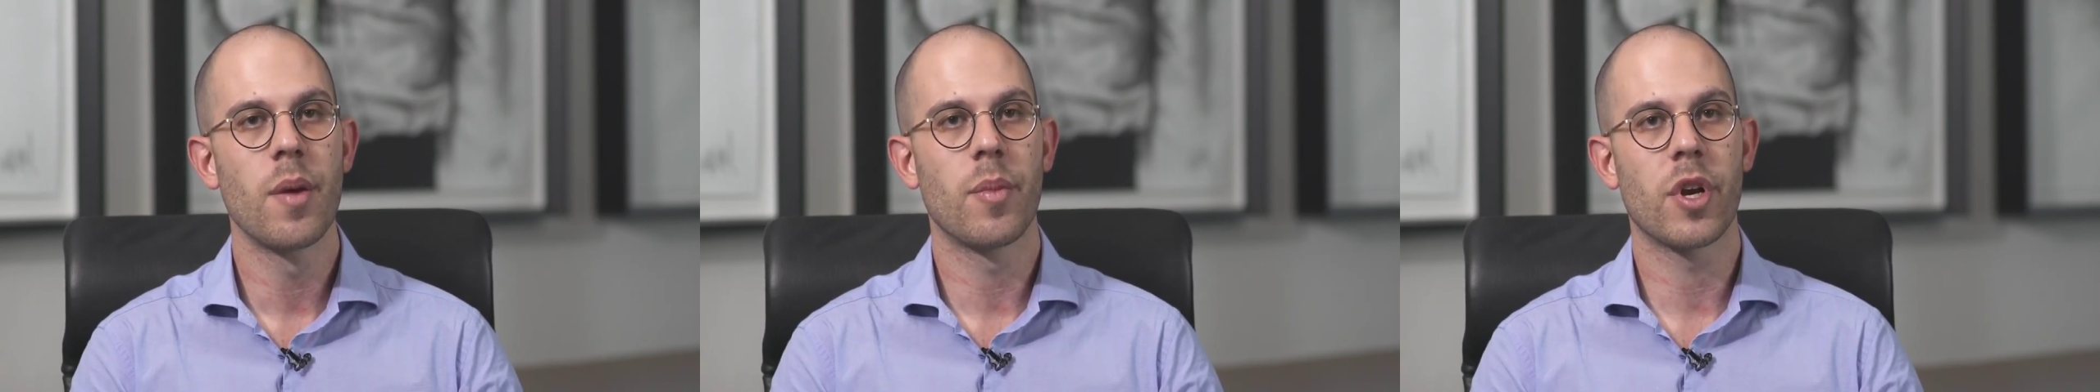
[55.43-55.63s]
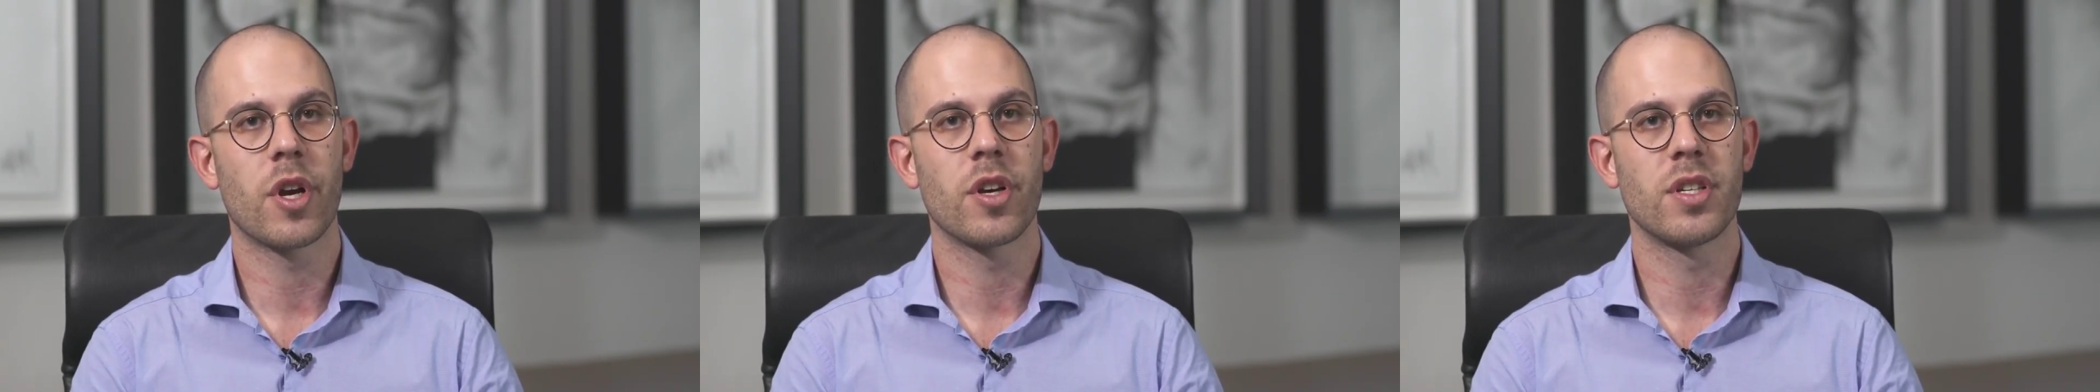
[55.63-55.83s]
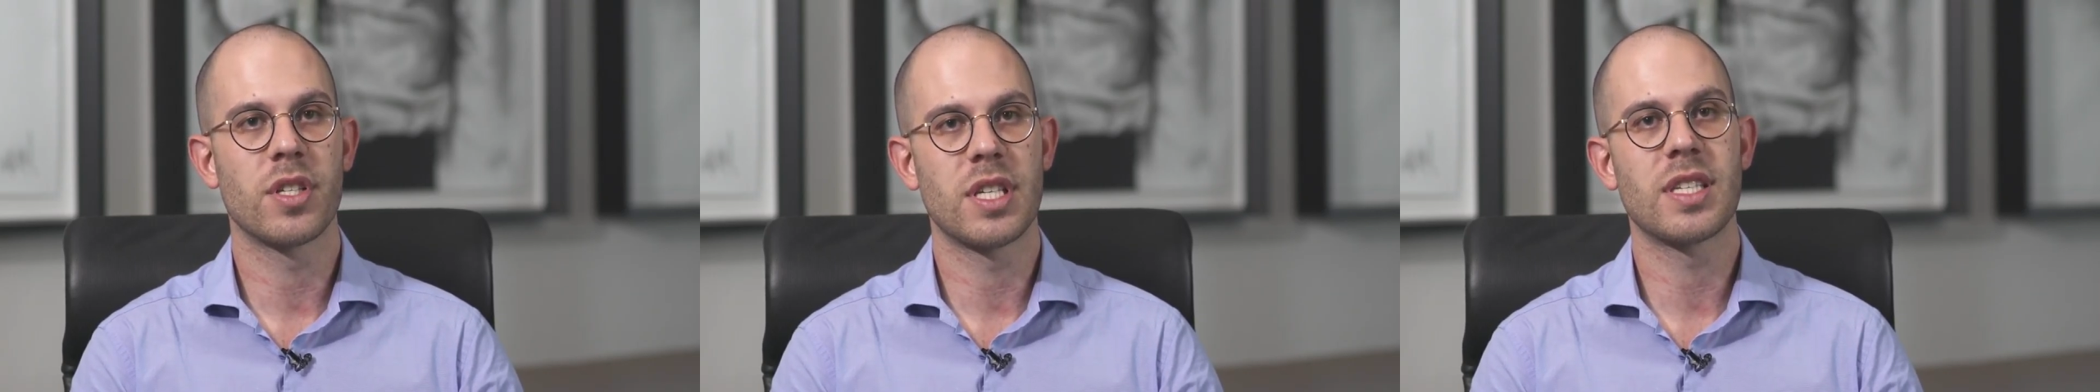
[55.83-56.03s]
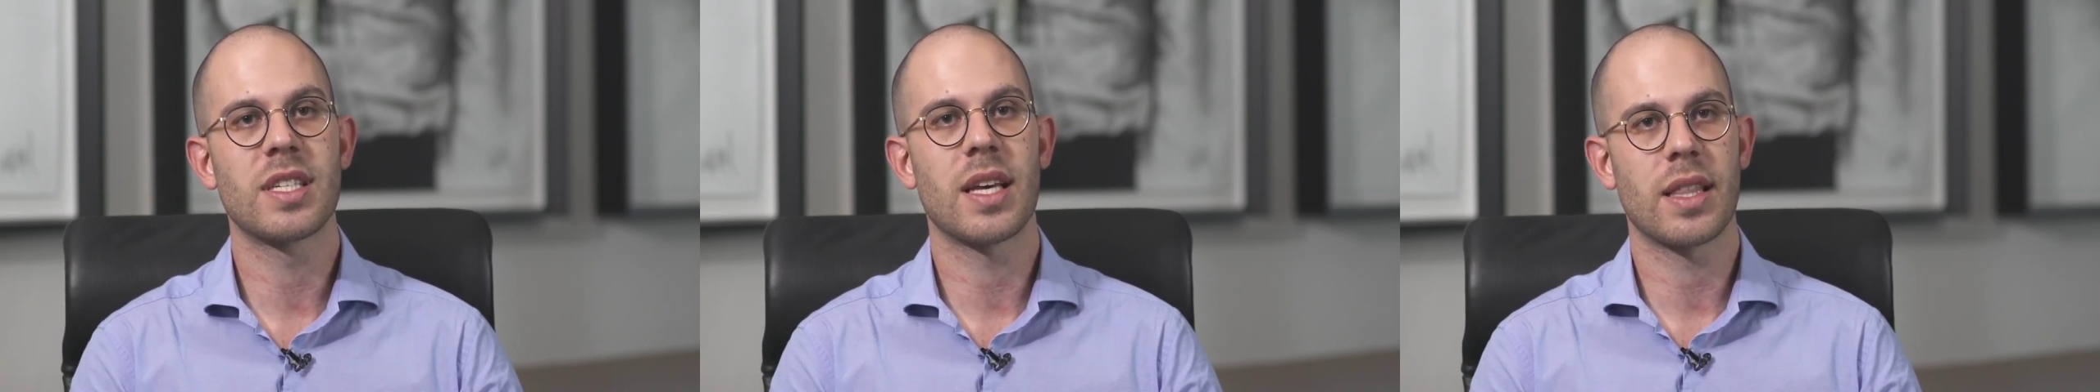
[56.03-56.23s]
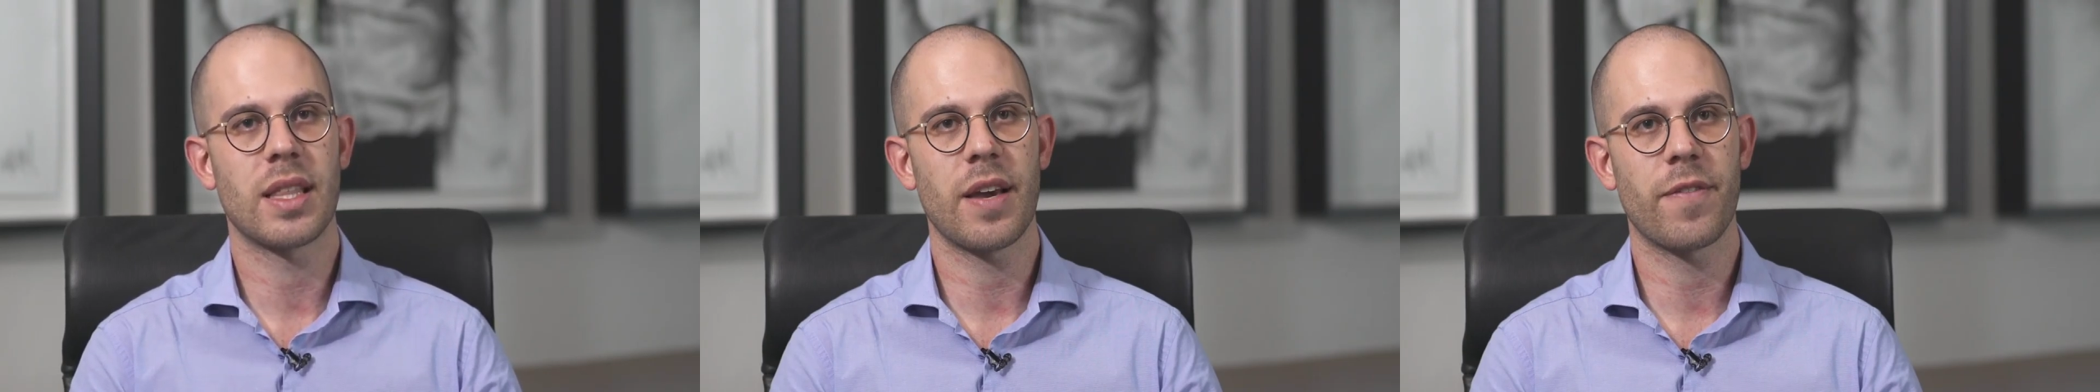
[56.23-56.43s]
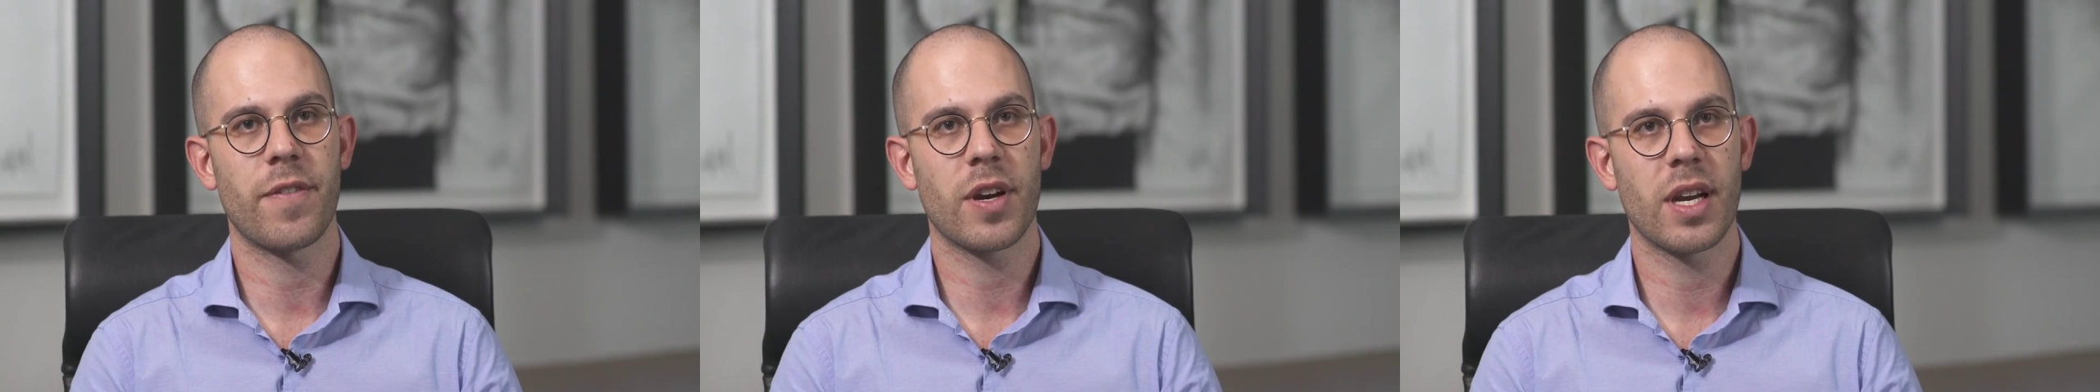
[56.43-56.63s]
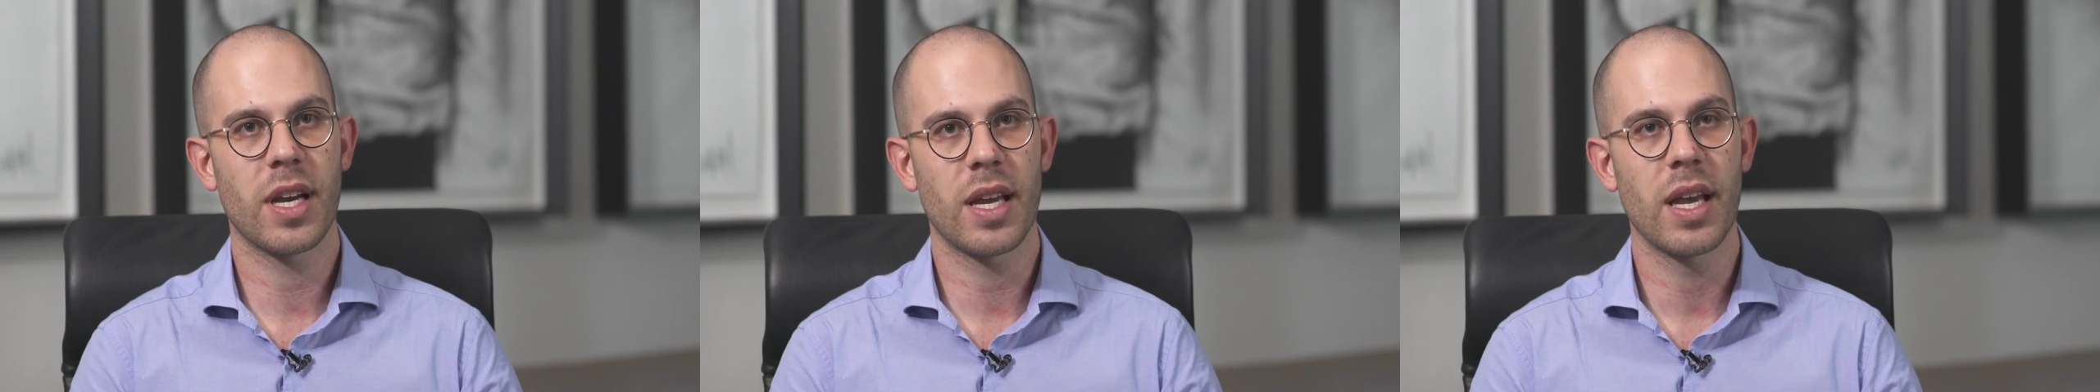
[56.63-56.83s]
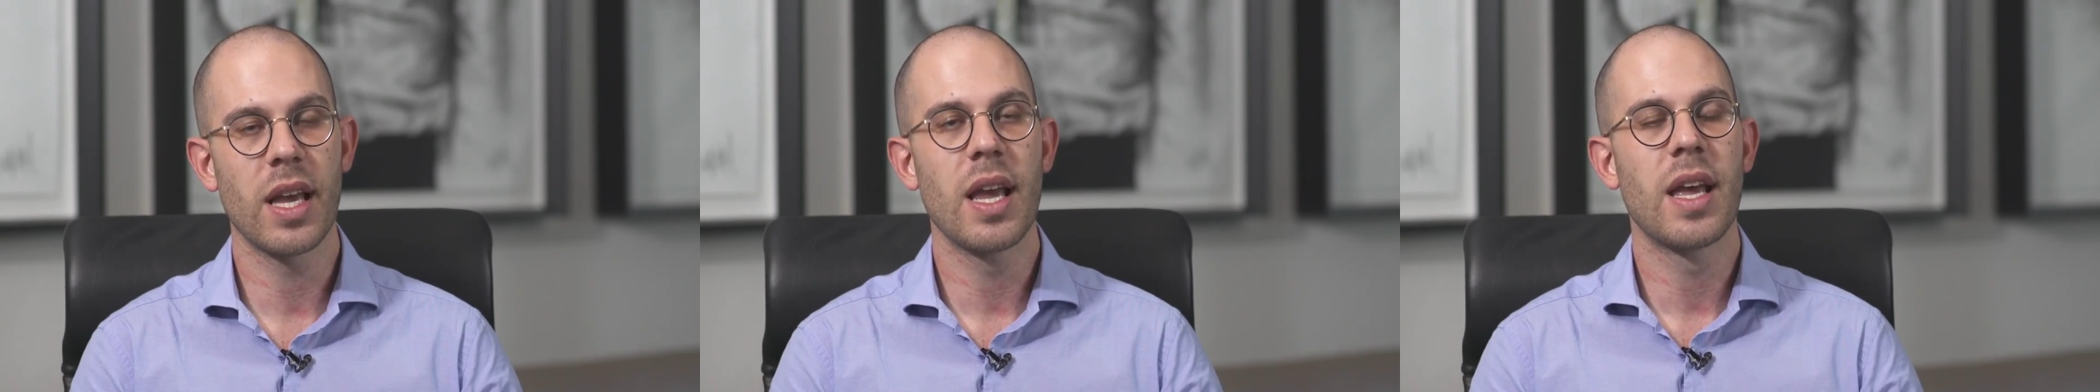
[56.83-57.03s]
because in South
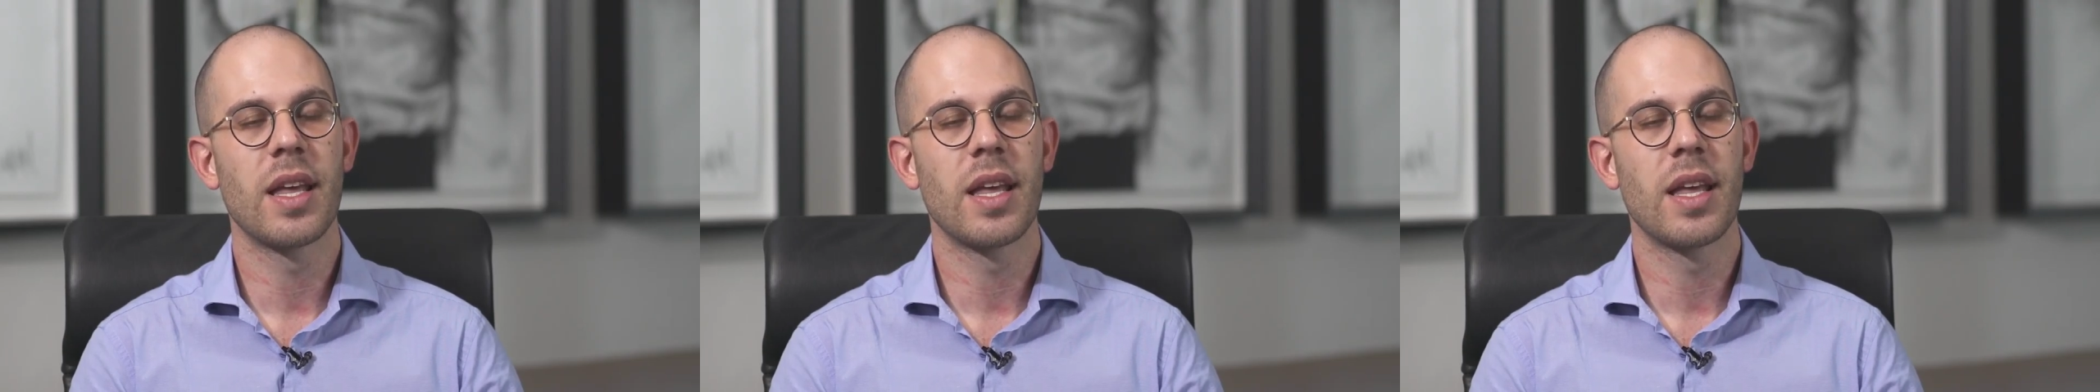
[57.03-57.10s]
Africa